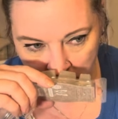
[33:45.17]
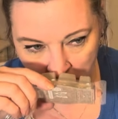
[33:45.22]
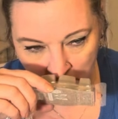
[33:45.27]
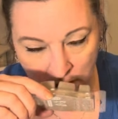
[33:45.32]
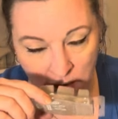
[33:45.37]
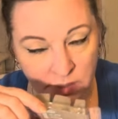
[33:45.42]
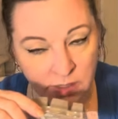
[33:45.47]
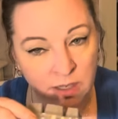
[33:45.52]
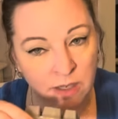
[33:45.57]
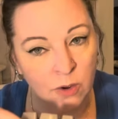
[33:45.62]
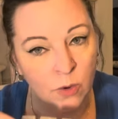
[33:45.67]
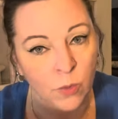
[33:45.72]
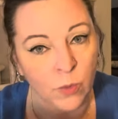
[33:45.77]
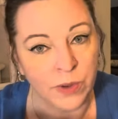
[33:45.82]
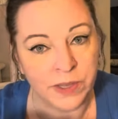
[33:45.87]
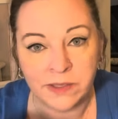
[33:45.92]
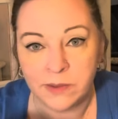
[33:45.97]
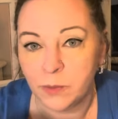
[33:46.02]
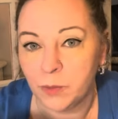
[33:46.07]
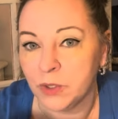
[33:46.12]
It's like a
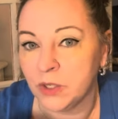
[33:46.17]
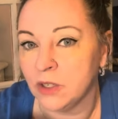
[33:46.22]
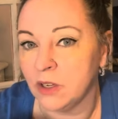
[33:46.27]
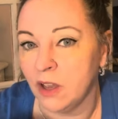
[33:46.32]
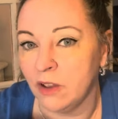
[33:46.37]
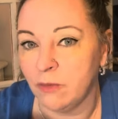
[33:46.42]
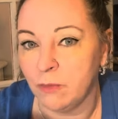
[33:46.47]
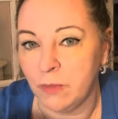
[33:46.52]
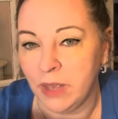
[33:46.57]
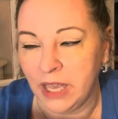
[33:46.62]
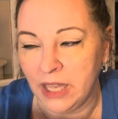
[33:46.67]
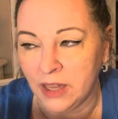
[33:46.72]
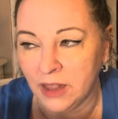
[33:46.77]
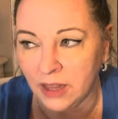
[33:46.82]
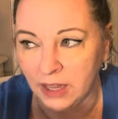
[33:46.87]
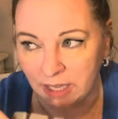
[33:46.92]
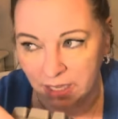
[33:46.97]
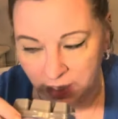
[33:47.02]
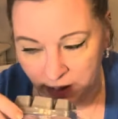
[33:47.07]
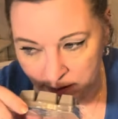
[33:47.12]
whisper of
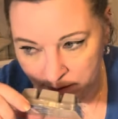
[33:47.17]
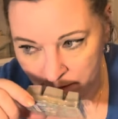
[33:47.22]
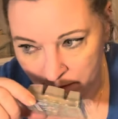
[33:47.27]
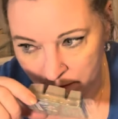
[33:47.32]
manly.